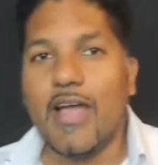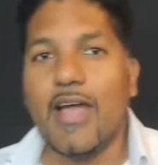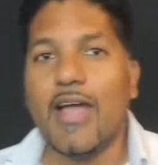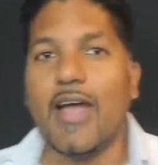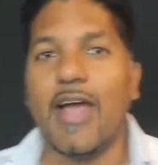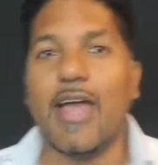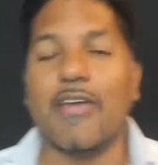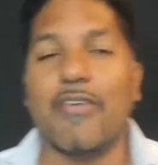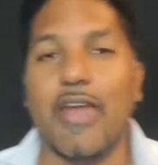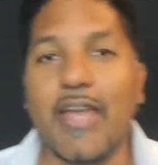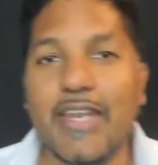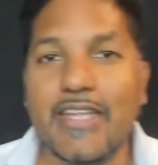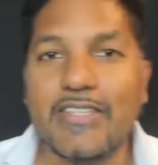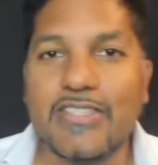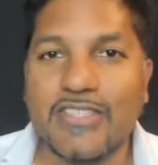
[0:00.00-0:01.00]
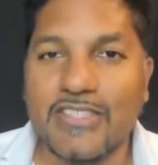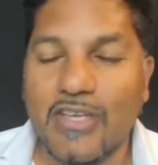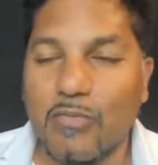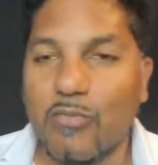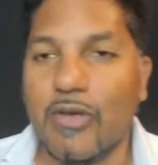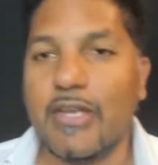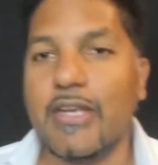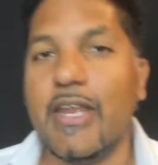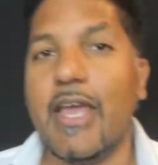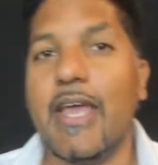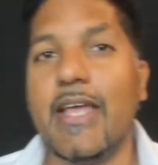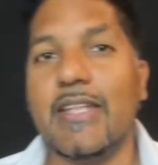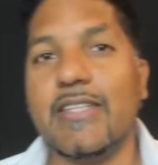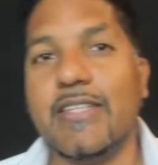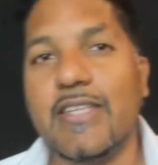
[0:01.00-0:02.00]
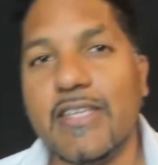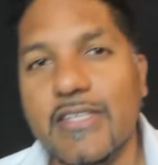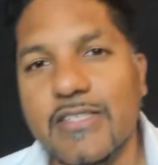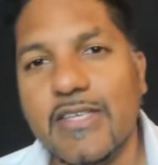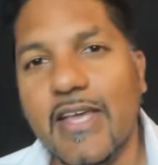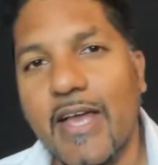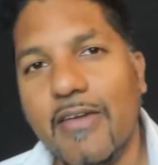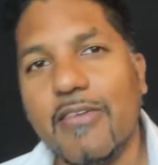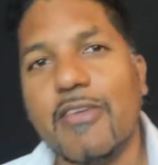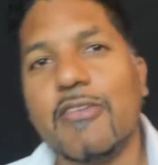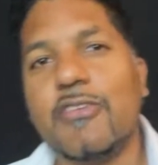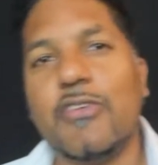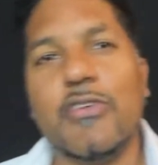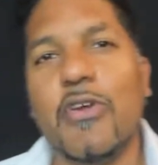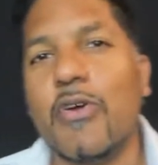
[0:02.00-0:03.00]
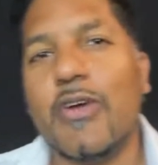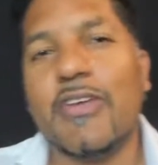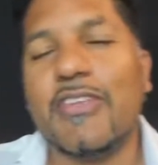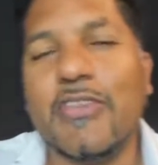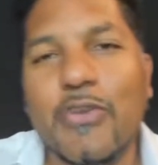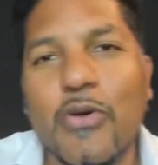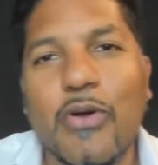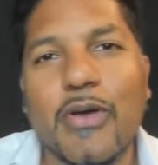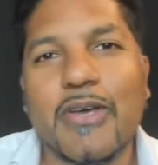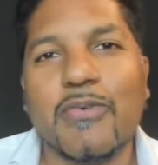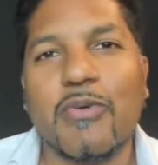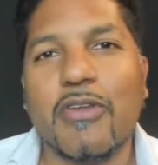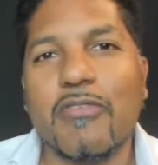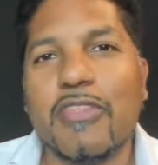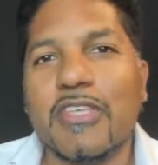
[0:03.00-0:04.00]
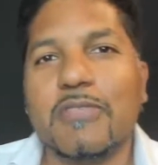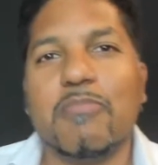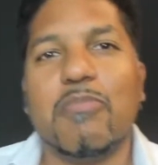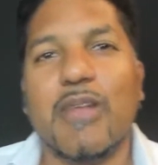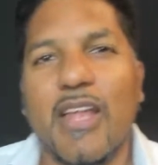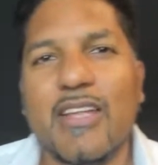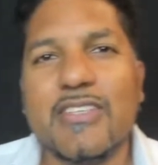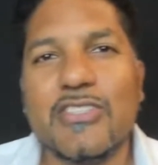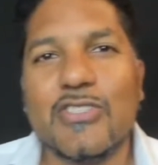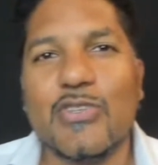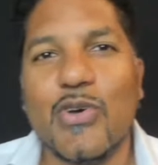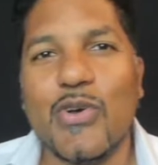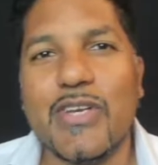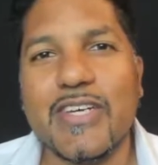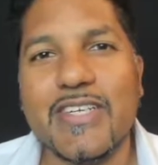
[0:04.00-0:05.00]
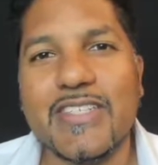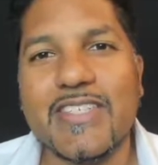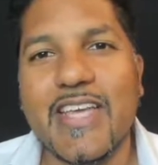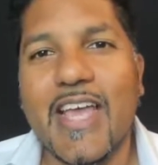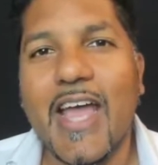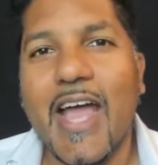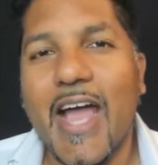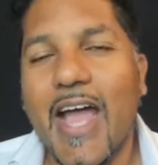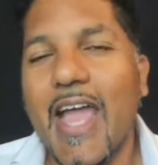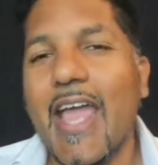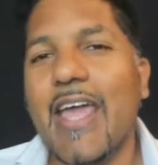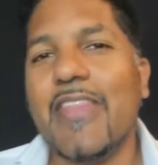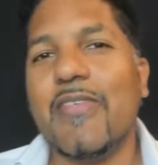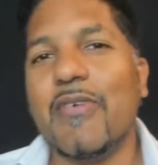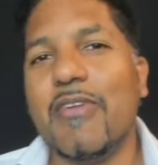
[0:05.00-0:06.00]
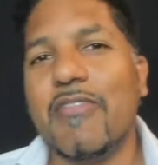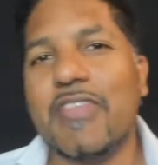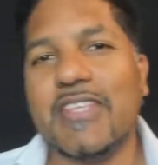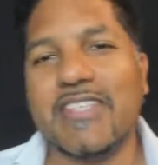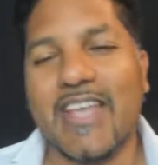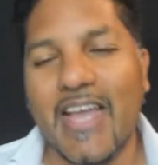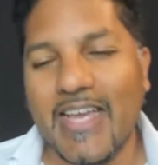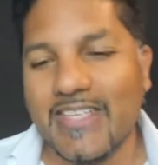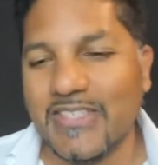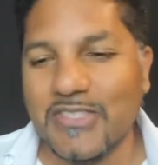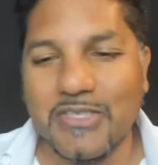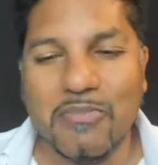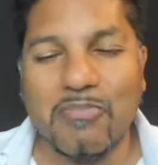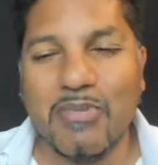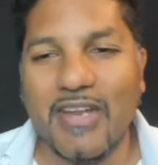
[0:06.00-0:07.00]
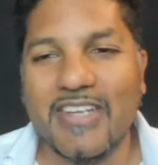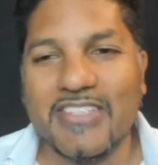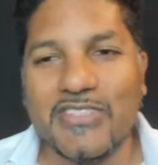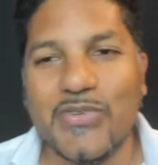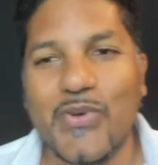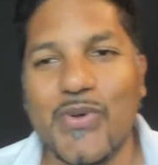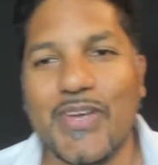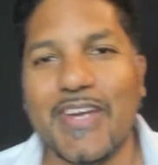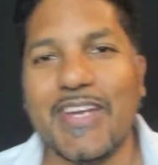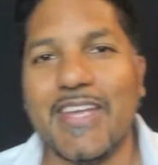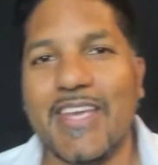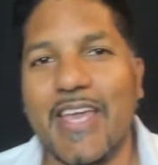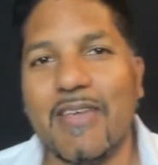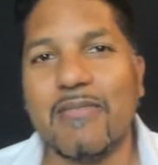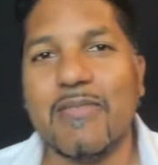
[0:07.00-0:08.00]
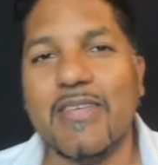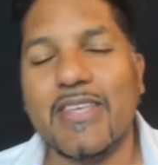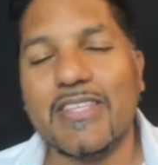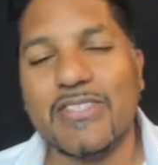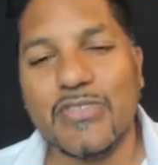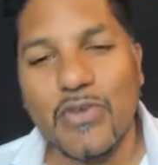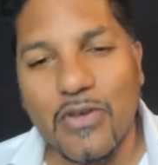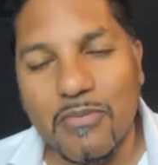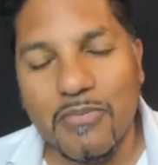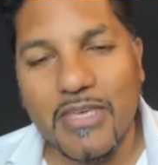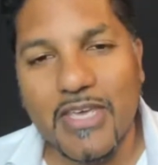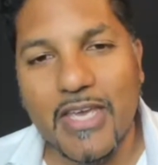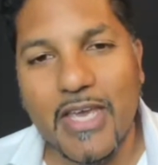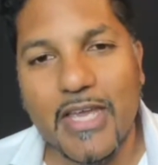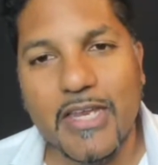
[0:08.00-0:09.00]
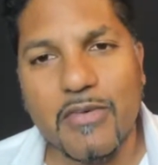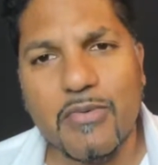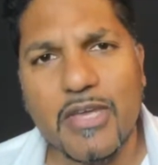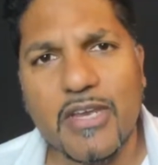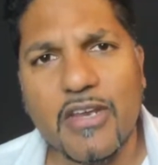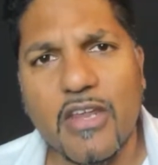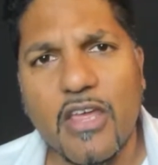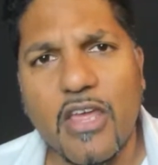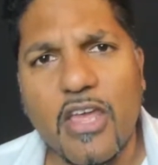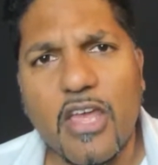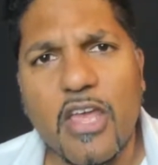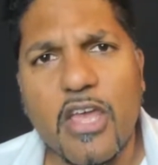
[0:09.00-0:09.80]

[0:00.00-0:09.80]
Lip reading: I ran into someone, and do you know one of these blunt talkers? I had one of these guys who's a blunt talker, and he saw me, and he went,